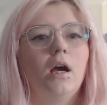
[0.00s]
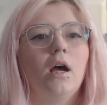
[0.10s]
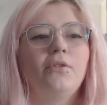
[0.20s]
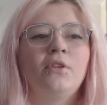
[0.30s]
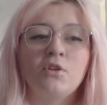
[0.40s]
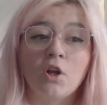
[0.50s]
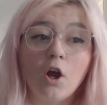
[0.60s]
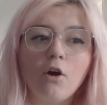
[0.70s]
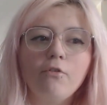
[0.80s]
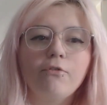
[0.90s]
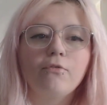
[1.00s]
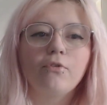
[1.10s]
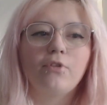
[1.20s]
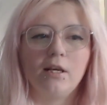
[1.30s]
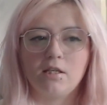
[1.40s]
There's a lot of
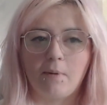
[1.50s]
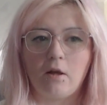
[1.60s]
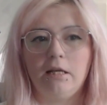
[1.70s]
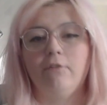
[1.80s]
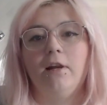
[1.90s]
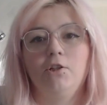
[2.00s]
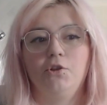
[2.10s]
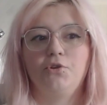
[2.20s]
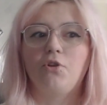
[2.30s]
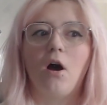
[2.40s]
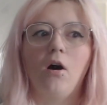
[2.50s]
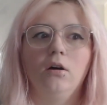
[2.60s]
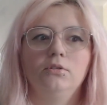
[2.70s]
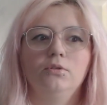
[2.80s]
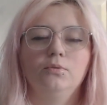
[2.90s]
things about League of Legends that
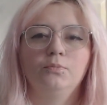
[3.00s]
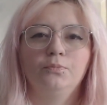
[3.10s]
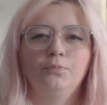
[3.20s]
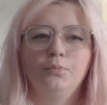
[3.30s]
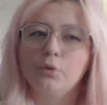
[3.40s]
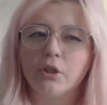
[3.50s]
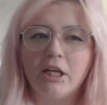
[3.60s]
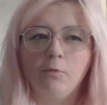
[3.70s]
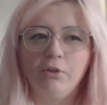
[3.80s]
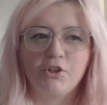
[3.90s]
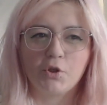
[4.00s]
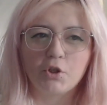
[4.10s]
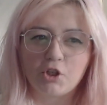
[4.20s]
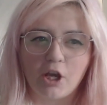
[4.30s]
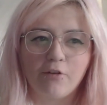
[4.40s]
aren't pretty obvious on the
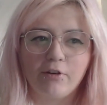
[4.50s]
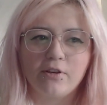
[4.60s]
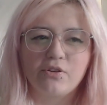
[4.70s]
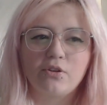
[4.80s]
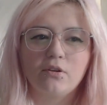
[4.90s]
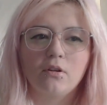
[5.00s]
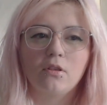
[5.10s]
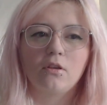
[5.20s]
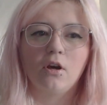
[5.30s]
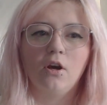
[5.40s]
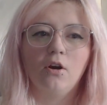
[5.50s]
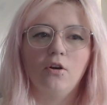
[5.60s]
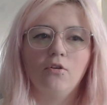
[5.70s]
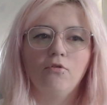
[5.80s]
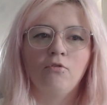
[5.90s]
surface, that
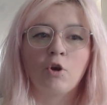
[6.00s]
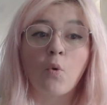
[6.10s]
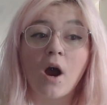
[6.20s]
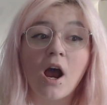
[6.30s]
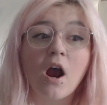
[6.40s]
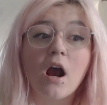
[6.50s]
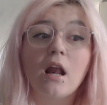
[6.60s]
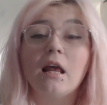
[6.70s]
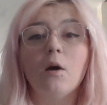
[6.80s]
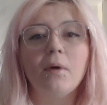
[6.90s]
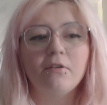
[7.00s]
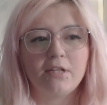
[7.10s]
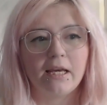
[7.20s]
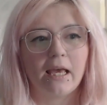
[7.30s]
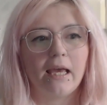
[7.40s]
require a little bit of
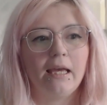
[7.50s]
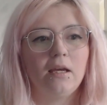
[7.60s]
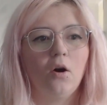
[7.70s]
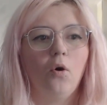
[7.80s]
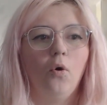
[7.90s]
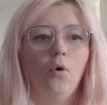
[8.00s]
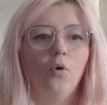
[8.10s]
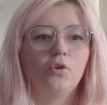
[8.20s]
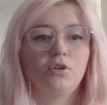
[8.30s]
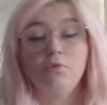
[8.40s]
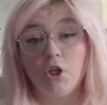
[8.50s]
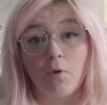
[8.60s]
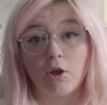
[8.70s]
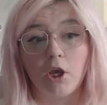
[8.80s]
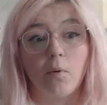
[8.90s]
digging or some duo
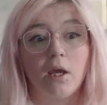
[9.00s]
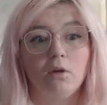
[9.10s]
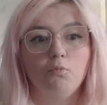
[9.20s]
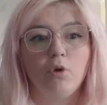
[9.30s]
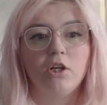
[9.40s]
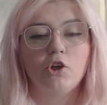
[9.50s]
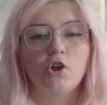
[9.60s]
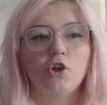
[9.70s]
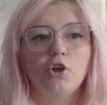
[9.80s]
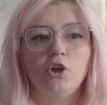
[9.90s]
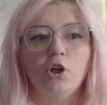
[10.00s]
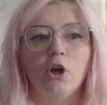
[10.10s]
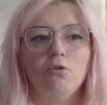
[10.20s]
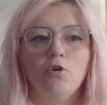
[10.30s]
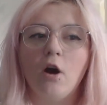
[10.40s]
queuing, which,
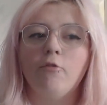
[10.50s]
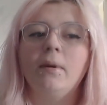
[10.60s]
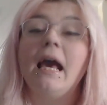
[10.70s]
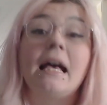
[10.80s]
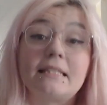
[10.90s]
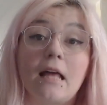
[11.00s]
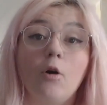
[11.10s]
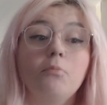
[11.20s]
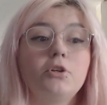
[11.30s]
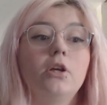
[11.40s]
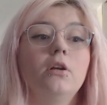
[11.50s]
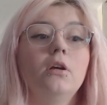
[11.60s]
not everybody has that option.